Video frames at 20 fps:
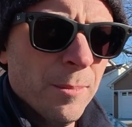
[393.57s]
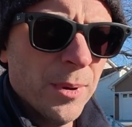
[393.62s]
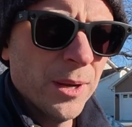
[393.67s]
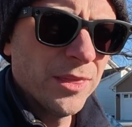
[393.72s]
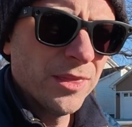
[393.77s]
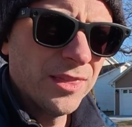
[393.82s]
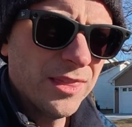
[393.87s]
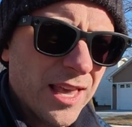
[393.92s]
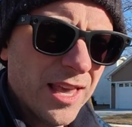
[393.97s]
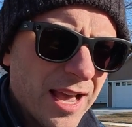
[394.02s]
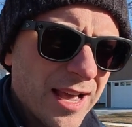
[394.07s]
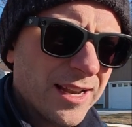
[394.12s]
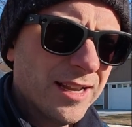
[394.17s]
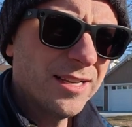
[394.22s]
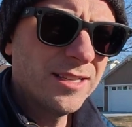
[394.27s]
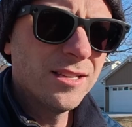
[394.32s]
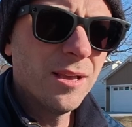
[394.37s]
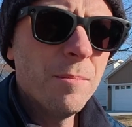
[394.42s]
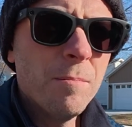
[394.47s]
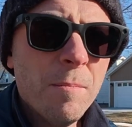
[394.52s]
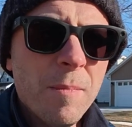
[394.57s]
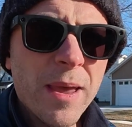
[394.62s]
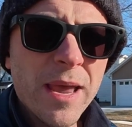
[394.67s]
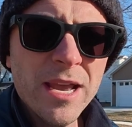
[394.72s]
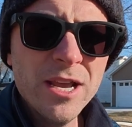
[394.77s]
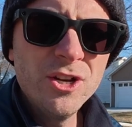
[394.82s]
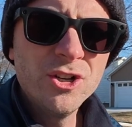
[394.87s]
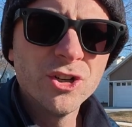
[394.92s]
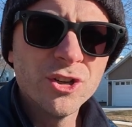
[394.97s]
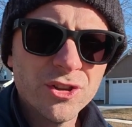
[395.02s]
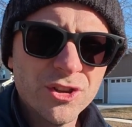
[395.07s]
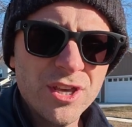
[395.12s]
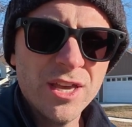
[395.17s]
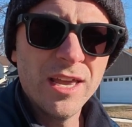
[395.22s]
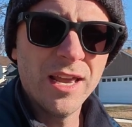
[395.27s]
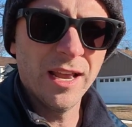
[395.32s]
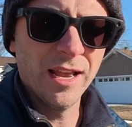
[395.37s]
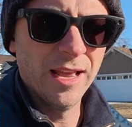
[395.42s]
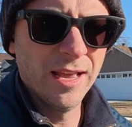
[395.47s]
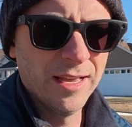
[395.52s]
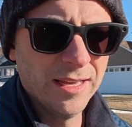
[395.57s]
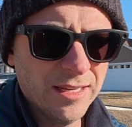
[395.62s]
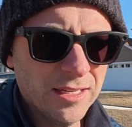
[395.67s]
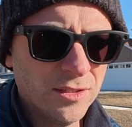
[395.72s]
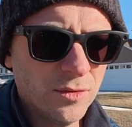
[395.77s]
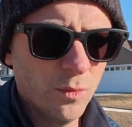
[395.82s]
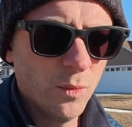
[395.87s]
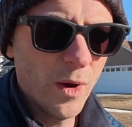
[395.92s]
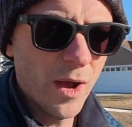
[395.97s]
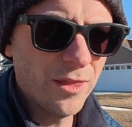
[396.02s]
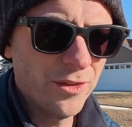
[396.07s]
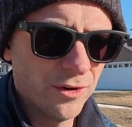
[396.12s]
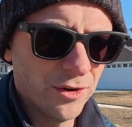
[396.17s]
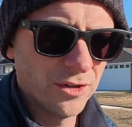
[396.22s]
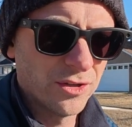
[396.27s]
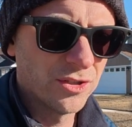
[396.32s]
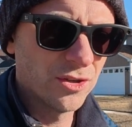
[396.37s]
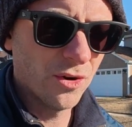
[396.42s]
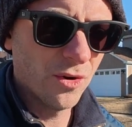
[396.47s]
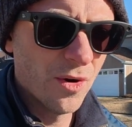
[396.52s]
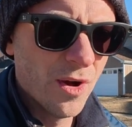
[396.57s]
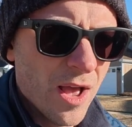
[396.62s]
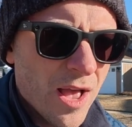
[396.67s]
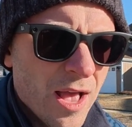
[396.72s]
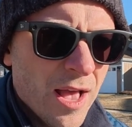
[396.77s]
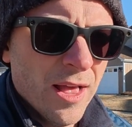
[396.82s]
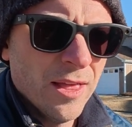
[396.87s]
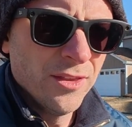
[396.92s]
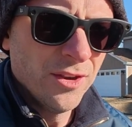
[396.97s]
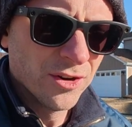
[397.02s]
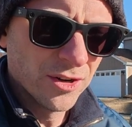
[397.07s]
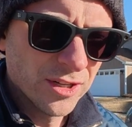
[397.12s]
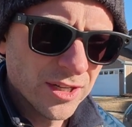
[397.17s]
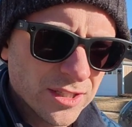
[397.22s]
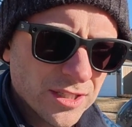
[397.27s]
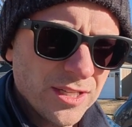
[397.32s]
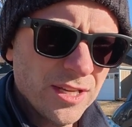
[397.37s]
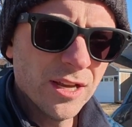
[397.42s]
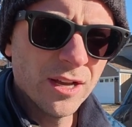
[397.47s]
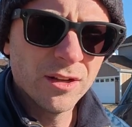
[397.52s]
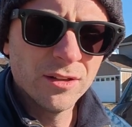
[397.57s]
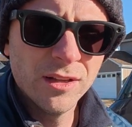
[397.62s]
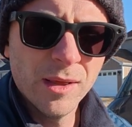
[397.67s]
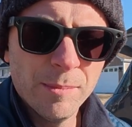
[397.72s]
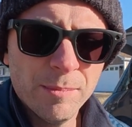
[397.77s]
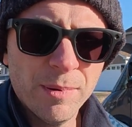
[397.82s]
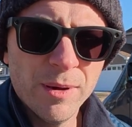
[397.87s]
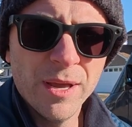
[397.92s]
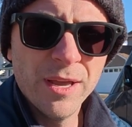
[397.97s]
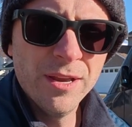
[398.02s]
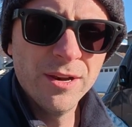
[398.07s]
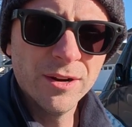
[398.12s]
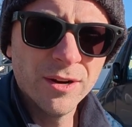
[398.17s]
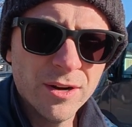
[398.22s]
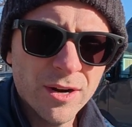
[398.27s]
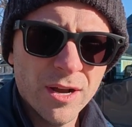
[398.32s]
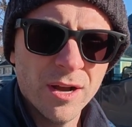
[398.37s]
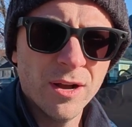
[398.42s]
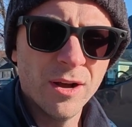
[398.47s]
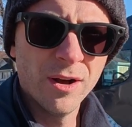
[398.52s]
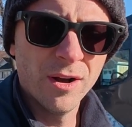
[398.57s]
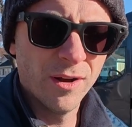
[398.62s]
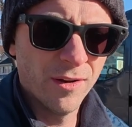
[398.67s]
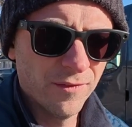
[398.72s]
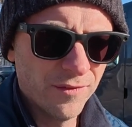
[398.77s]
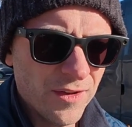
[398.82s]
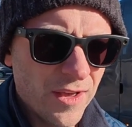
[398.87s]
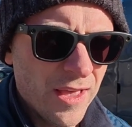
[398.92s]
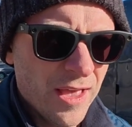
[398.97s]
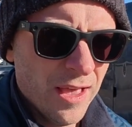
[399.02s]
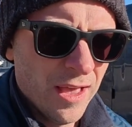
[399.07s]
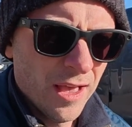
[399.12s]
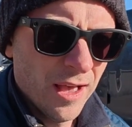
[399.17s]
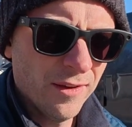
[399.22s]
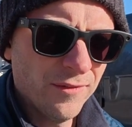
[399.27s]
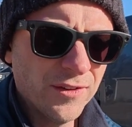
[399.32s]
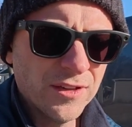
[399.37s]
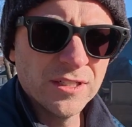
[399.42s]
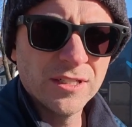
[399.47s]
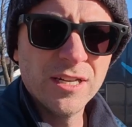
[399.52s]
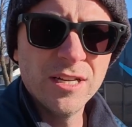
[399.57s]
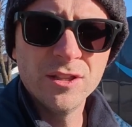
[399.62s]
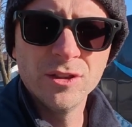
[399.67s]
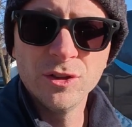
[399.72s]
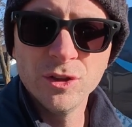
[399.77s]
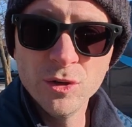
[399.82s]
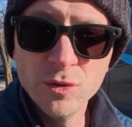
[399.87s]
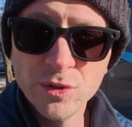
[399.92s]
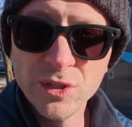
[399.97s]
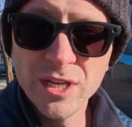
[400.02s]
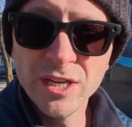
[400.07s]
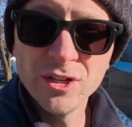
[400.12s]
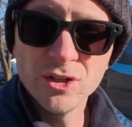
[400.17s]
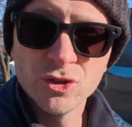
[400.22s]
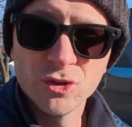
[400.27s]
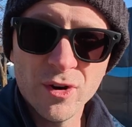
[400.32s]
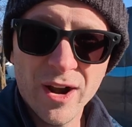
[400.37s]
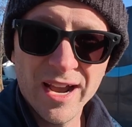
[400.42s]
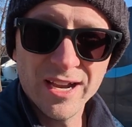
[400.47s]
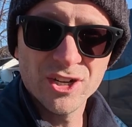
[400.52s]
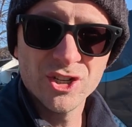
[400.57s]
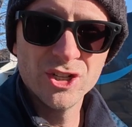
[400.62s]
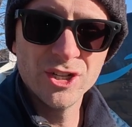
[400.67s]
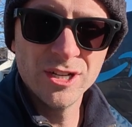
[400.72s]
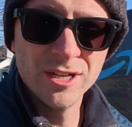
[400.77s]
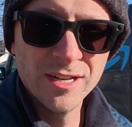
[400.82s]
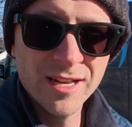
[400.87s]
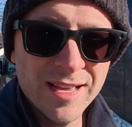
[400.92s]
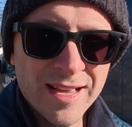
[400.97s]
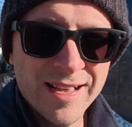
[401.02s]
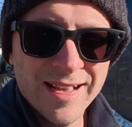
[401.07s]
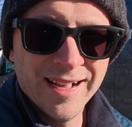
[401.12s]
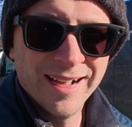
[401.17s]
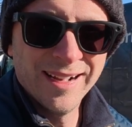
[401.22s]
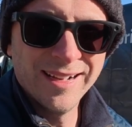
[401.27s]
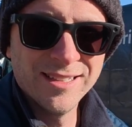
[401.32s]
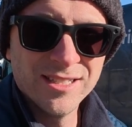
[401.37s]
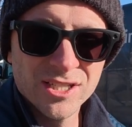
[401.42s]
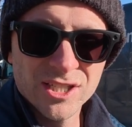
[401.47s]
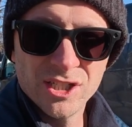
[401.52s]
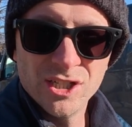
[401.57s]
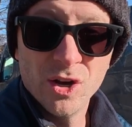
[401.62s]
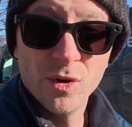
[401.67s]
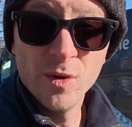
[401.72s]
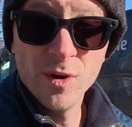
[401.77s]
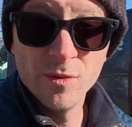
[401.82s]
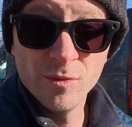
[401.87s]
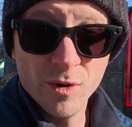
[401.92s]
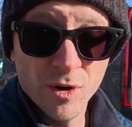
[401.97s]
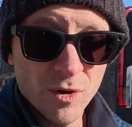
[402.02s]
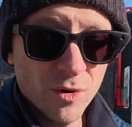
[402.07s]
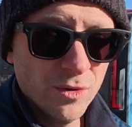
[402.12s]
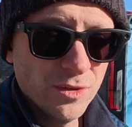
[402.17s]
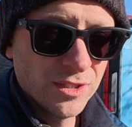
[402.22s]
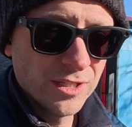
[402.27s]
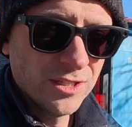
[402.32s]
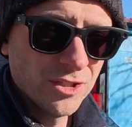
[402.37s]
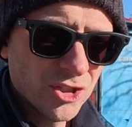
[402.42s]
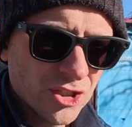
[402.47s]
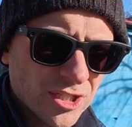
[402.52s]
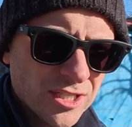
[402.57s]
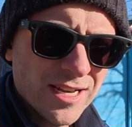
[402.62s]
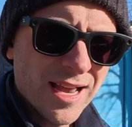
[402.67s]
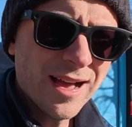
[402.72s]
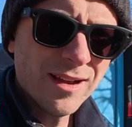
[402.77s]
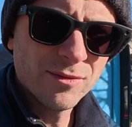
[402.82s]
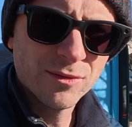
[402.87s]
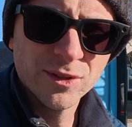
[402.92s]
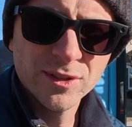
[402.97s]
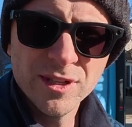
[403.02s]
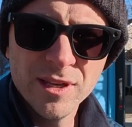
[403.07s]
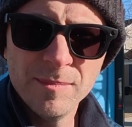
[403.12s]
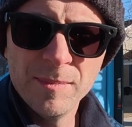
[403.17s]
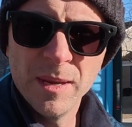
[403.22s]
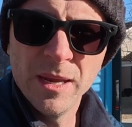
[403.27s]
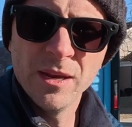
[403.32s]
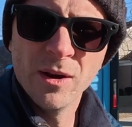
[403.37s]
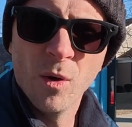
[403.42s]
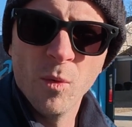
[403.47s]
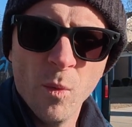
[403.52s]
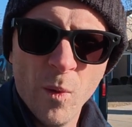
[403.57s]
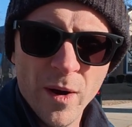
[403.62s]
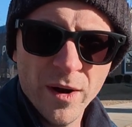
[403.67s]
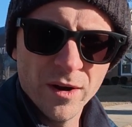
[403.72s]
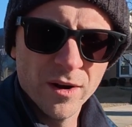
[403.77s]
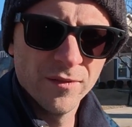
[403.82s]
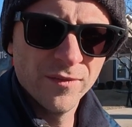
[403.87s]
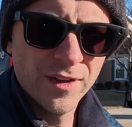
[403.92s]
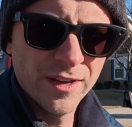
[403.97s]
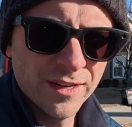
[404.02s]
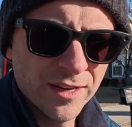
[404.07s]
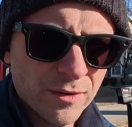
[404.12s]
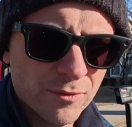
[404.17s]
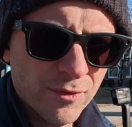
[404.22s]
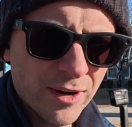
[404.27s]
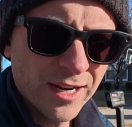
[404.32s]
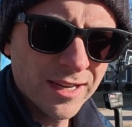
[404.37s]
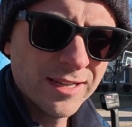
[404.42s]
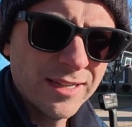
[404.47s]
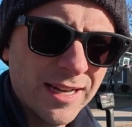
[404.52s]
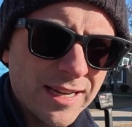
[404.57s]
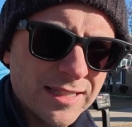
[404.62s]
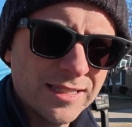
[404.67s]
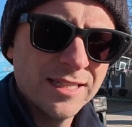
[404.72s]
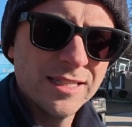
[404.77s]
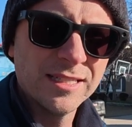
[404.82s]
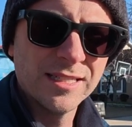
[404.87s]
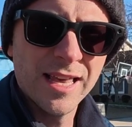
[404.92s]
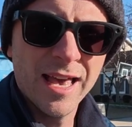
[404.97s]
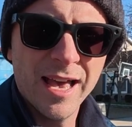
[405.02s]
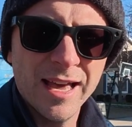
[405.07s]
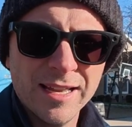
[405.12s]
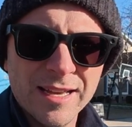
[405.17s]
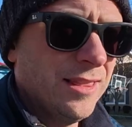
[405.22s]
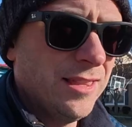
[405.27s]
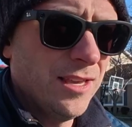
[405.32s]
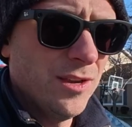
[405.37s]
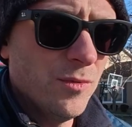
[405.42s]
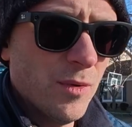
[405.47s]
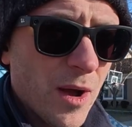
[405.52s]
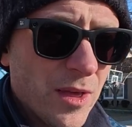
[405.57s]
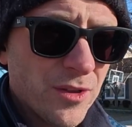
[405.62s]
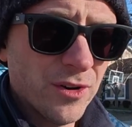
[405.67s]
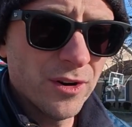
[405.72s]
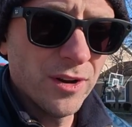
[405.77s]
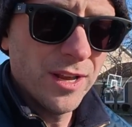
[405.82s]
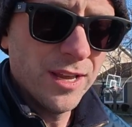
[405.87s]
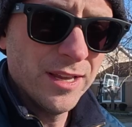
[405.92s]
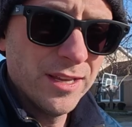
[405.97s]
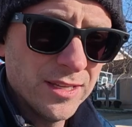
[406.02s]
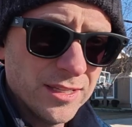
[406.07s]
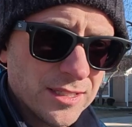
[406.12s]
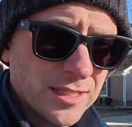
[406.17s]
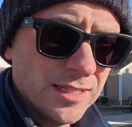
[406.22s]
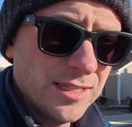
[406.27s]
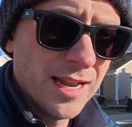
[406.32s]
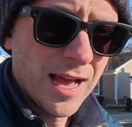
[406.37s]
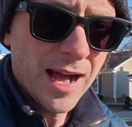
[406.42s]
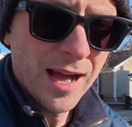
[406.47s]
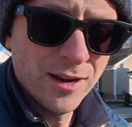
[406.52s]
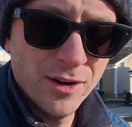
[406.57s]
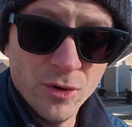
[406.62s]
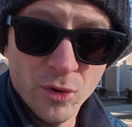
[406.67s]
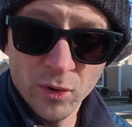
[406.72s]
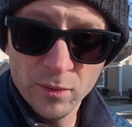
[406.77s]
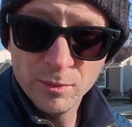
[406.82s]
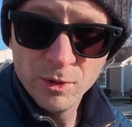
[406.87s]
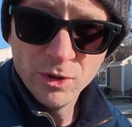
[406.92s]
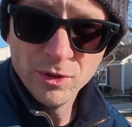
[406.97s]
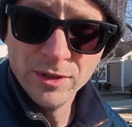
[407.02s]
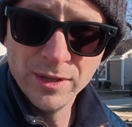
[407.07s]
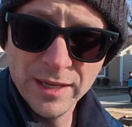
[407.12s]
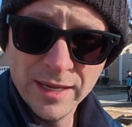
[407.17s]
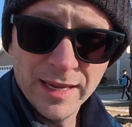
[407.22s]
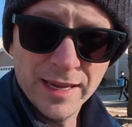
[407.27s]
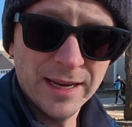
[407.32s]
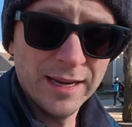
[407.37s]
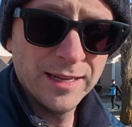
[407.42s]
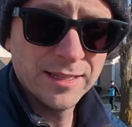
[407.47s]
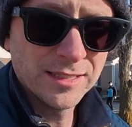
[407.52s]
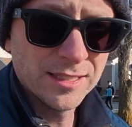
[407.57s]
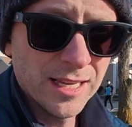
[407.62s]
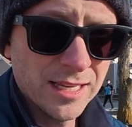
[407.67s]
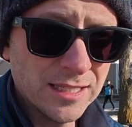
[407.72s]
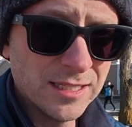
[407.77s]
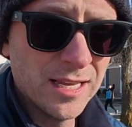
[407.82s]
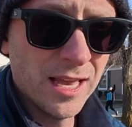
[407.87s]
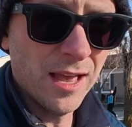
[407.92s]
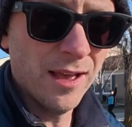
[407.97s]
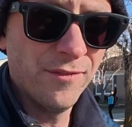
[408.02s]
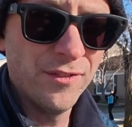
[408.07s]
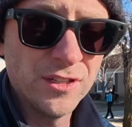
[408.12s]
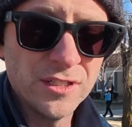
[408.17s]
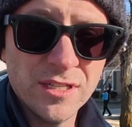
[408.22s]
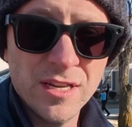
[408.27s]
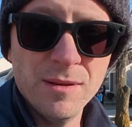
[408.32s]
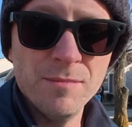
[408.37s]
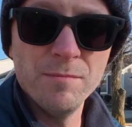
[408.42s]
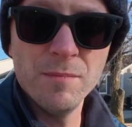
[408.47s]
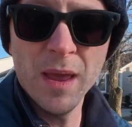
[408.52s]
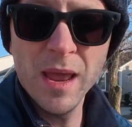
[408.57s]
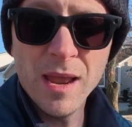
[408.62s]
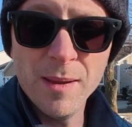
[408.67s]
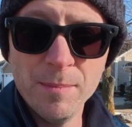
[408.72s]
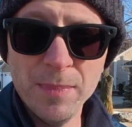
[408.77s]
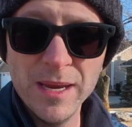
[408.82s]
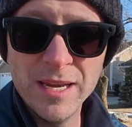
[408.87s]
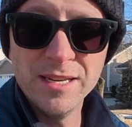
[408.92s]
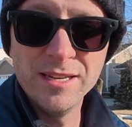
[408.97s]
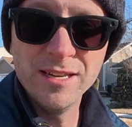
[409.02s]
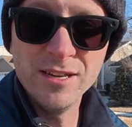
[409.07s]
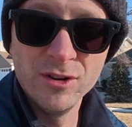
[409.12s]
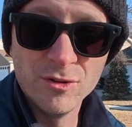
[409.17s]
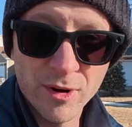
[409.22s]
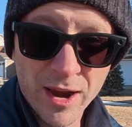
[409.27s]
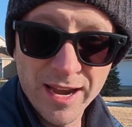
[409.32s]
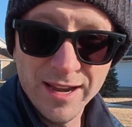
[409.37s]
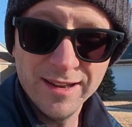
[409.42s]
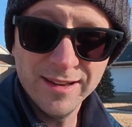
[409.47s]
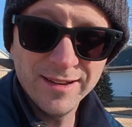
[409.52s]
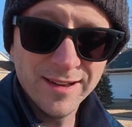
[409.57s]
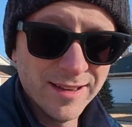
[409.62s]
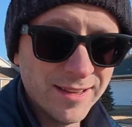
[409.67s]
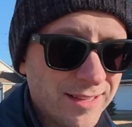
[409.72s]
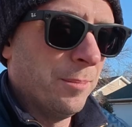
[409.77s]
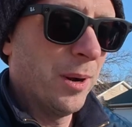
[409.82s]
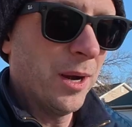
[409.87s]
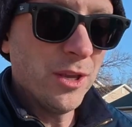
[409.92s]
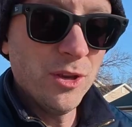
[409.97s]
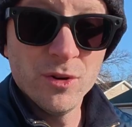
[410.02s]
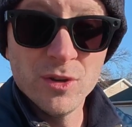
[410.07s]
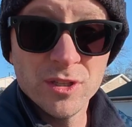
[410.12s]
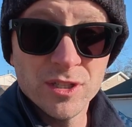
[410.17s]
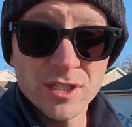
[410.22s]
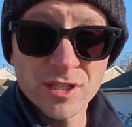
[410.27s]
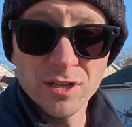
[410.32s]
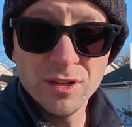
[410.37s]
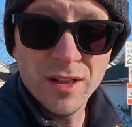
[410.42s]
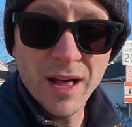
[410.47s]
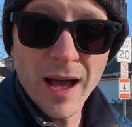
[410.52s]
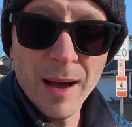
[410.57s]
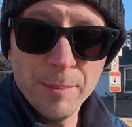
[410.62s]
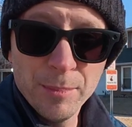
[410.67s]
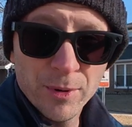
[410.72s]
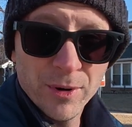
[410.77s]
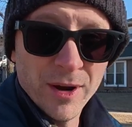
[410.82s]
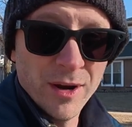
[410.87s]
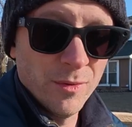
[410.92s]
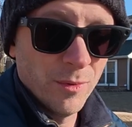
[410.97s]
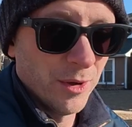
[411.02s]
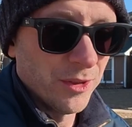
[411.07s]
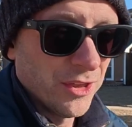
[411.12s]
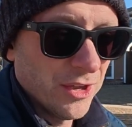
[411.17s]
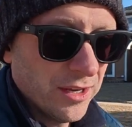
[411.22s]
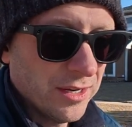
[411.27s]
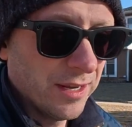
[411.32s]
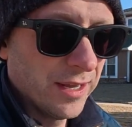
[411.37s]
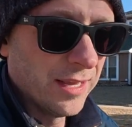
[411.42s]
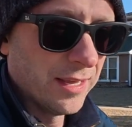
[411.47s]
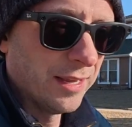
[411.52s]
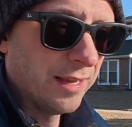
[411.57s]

But that is a major thing, is weather. So you're gonna see a clip here of FSD losing traction on snowy roads and just not really being aware of it. It recognizes that the weather is not normal and it says FSD may be degraded, but you can still operate with it.